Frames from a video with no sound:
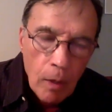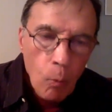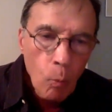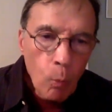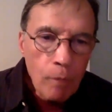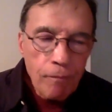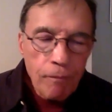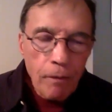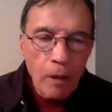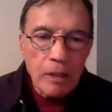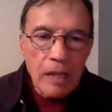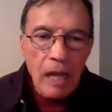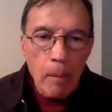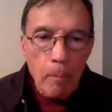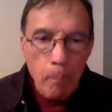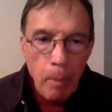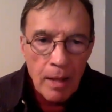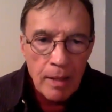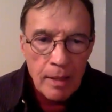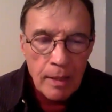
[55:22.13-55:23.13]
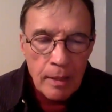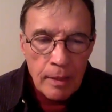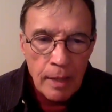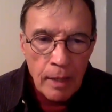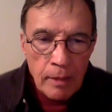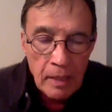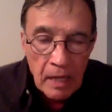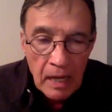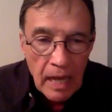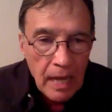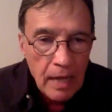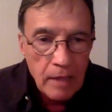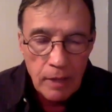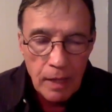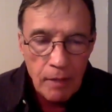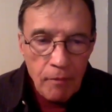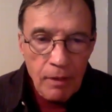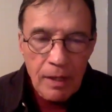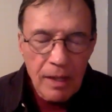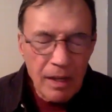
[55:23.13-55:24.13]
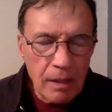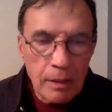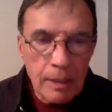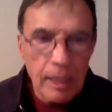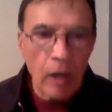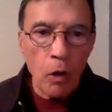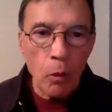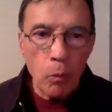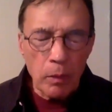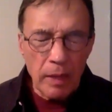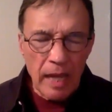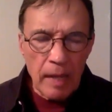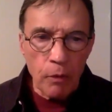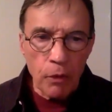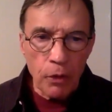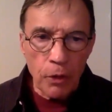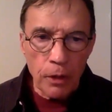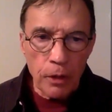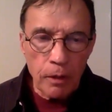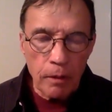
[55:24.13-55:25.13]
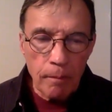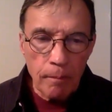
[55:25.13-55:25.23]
We felt abundant there, and the guy's living in a terrible neighborhood.